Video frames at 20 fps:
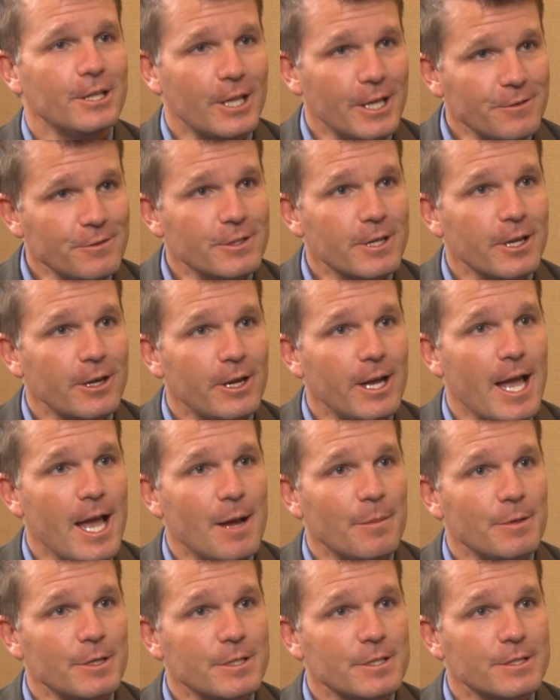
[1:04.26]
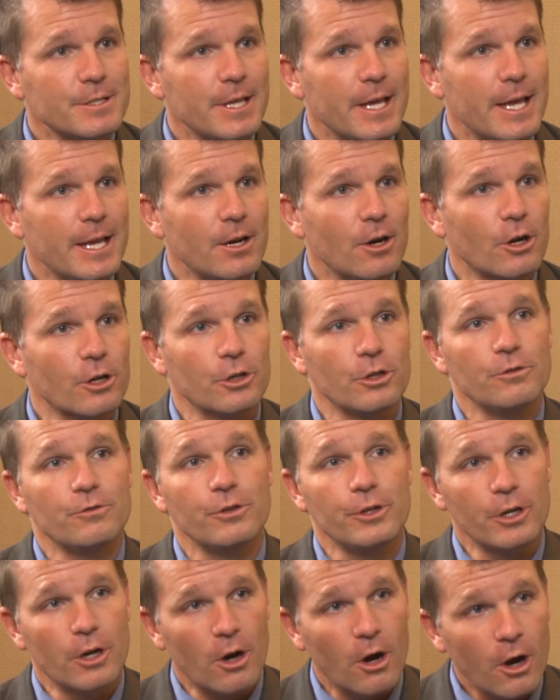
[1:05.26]
lifestyle habits that are good
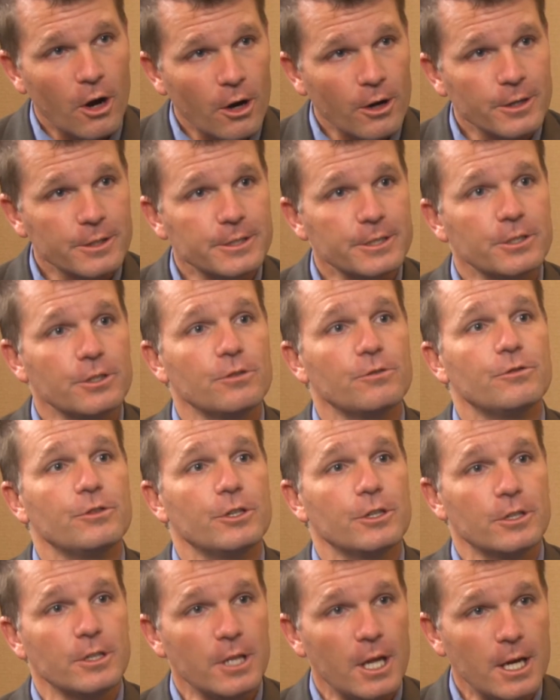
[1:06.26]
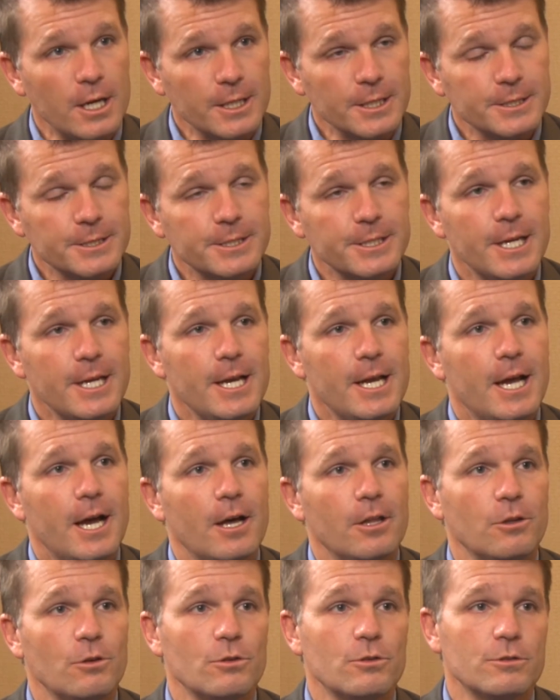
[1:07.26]
for your heart and good for your lungs,
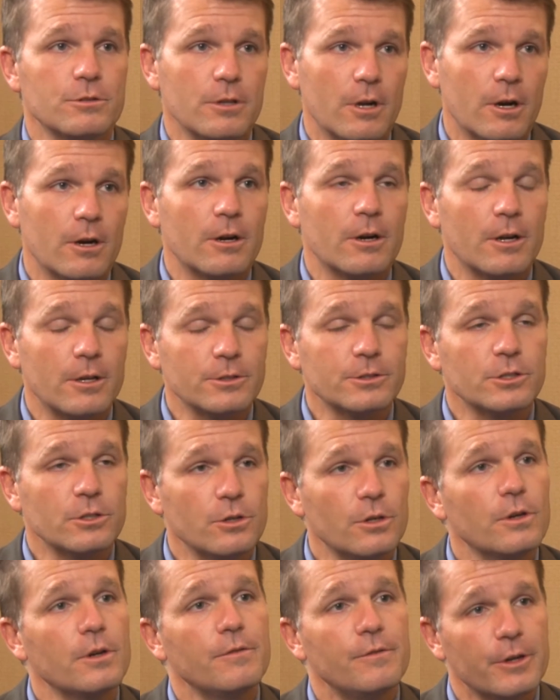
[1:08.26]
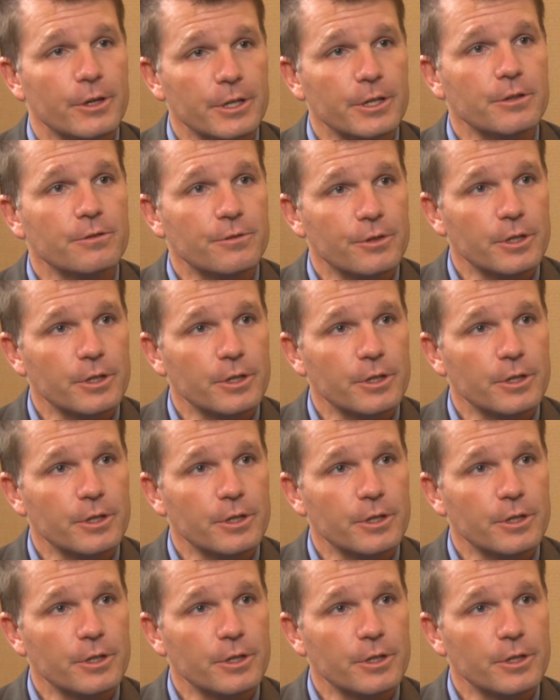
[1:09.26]
uh, those are also very good